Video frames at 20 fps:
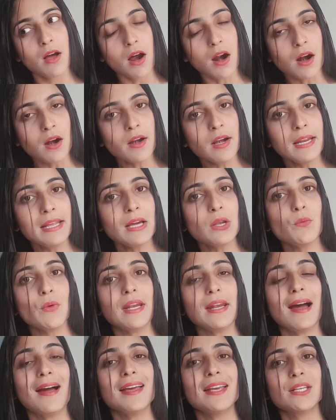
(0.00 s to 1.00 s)
Earlier
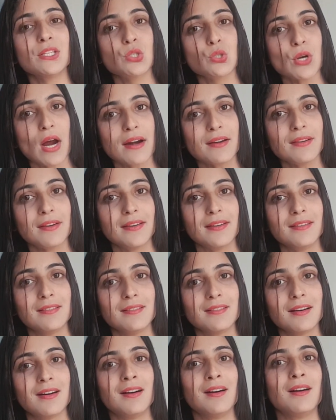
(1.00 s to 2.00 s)
when I started,
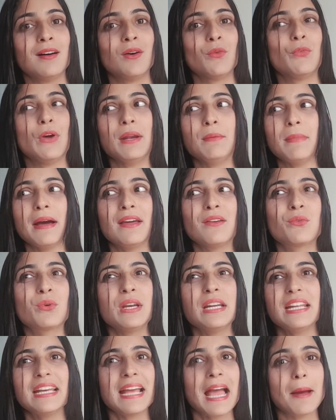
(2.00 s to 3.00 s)
when my
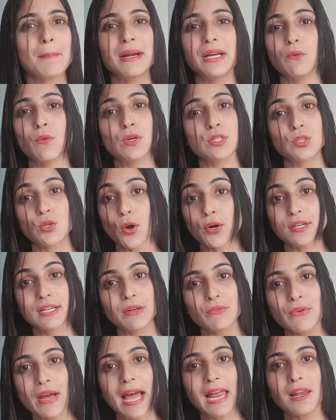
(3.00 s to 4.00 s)
reading habit was not
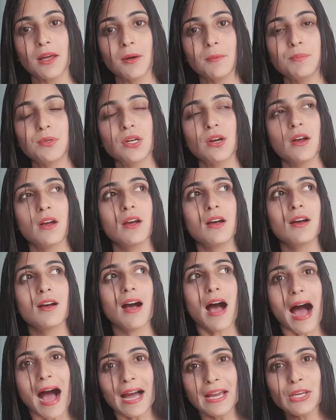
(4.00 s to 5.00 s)
developed,
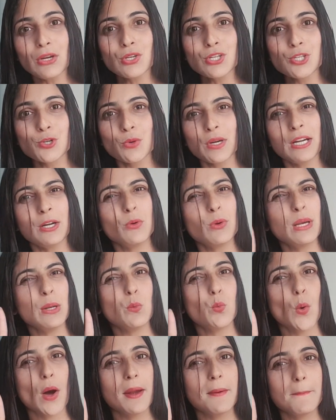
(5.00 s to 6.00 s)
I used to read only
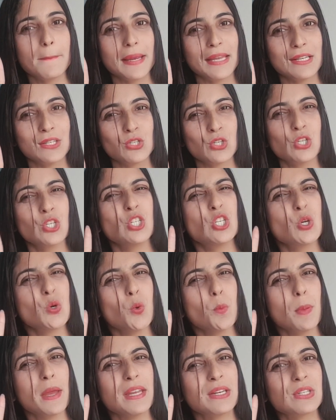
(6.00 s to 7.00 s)
1 page,
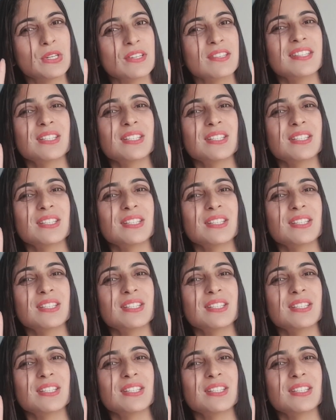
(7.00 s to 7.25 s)
2 pages,